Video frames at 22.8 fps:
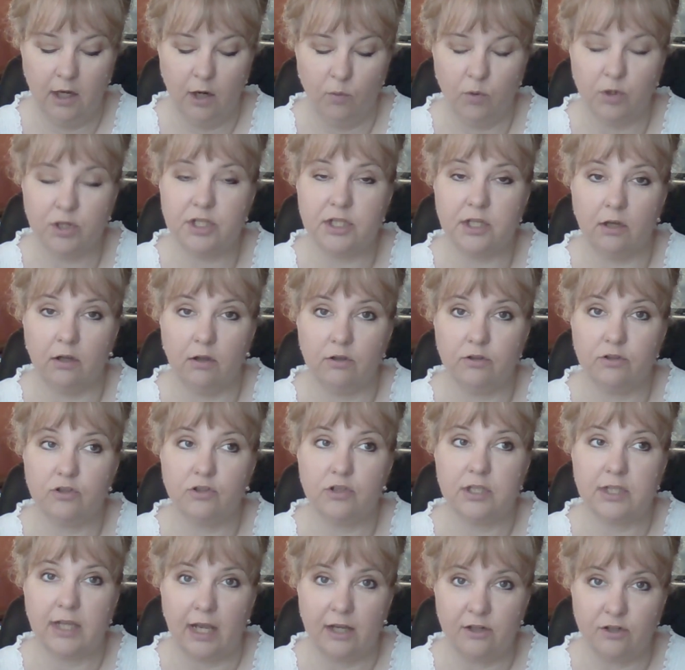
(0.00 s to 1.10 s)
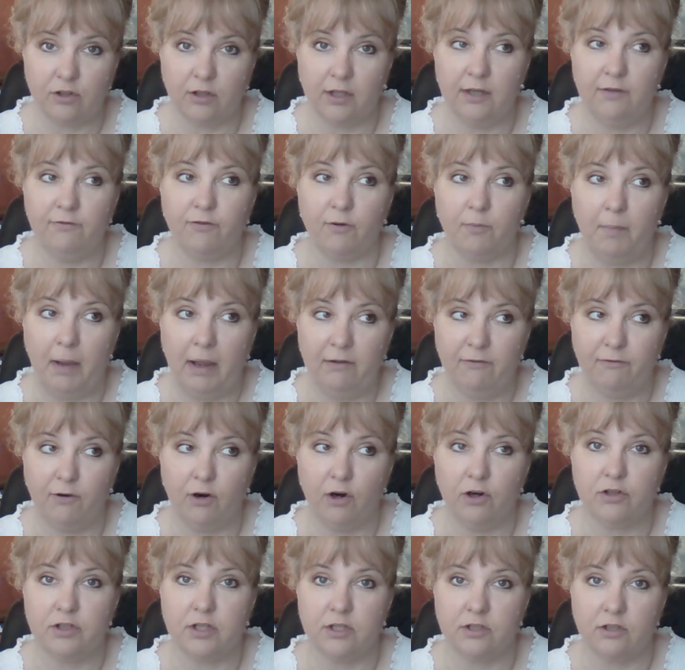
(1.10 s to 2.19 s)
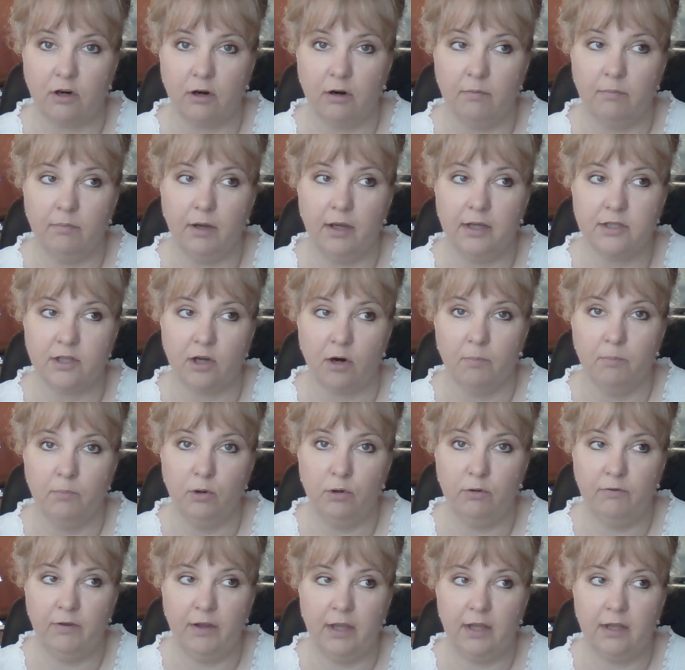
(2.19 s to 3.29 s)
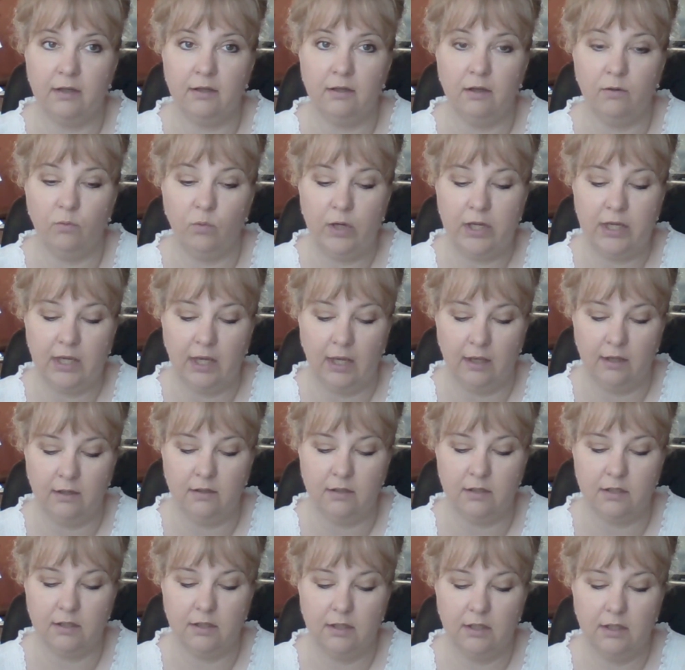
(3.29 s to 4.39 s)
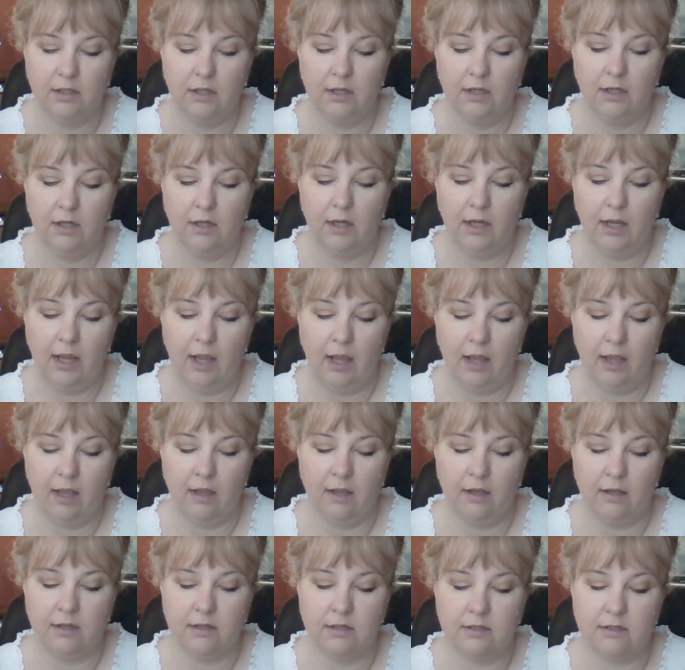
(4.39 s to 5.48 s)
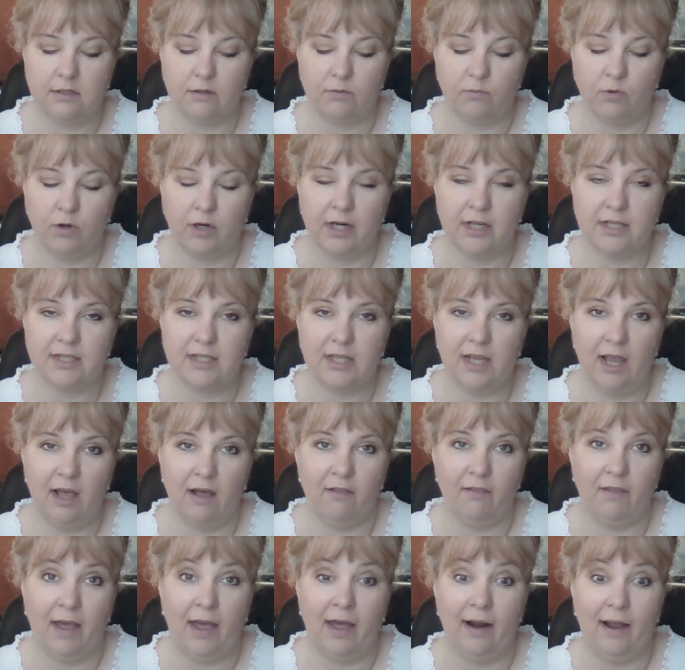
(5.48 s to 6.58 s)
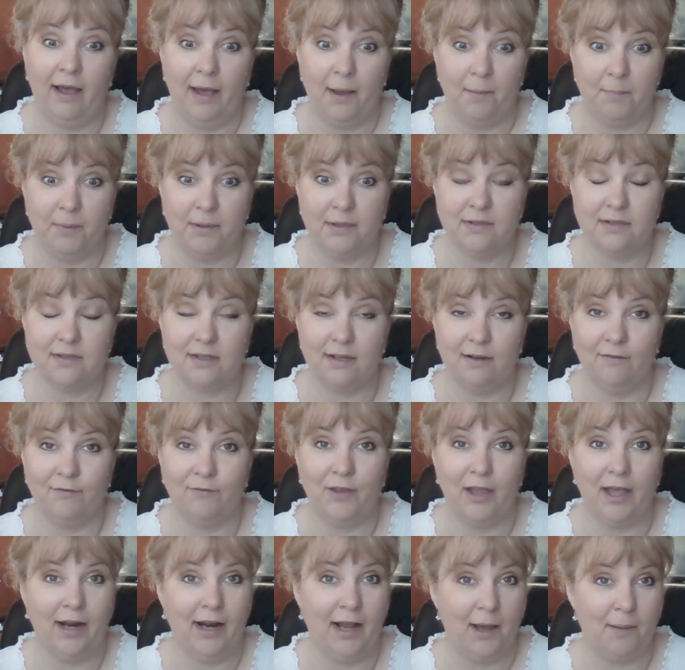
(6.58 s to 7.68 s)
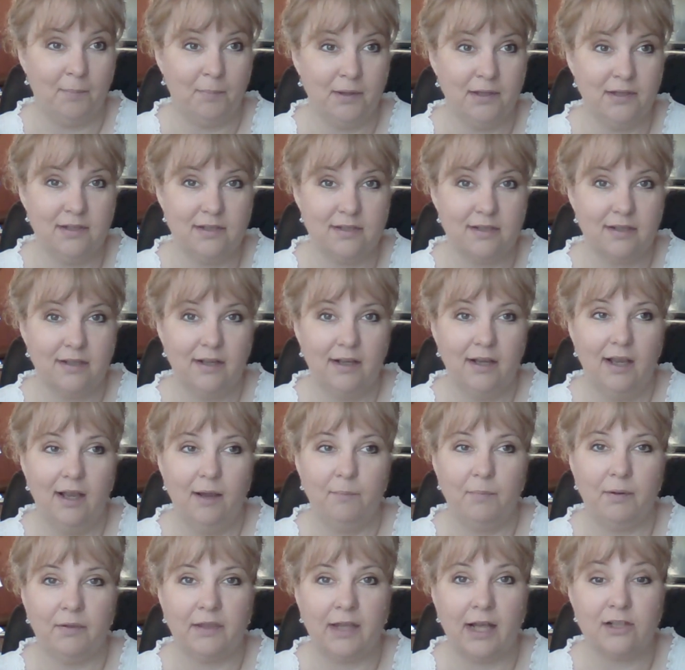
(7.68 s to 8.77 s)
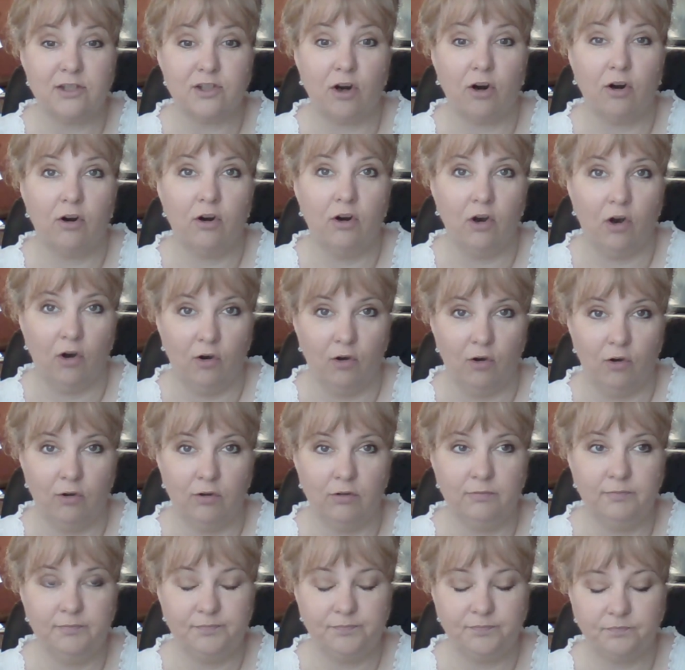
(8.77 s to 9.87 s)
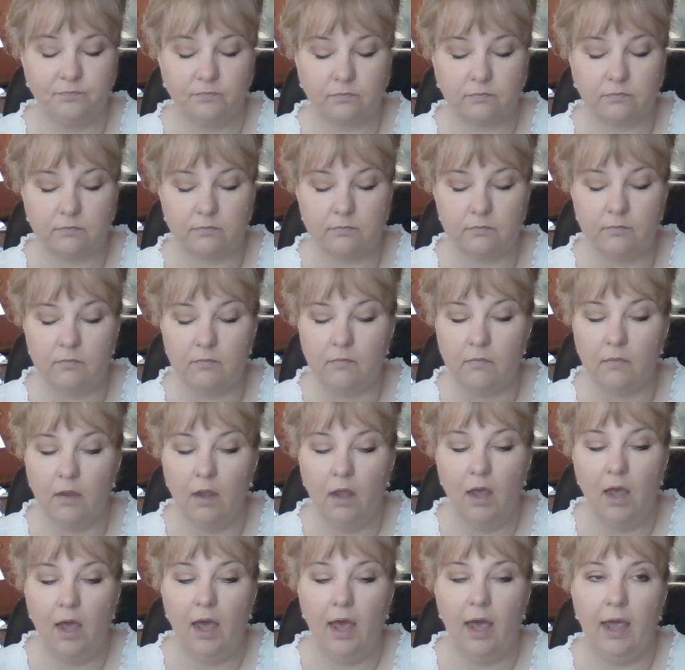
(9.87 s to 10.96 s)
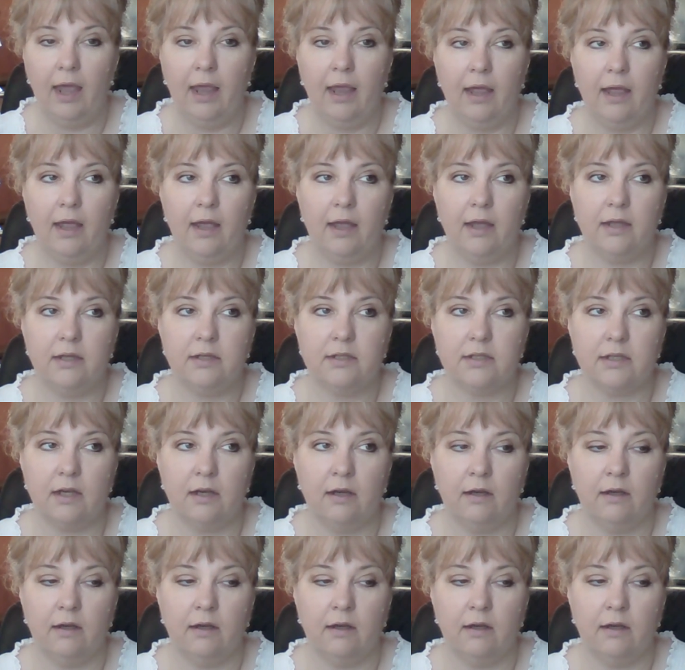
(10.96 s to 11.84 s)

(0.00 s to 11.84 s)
we're still scheduling for May 1st is our move-in weekend, and we're going to see how that happens, if that happens. But that's our goal. And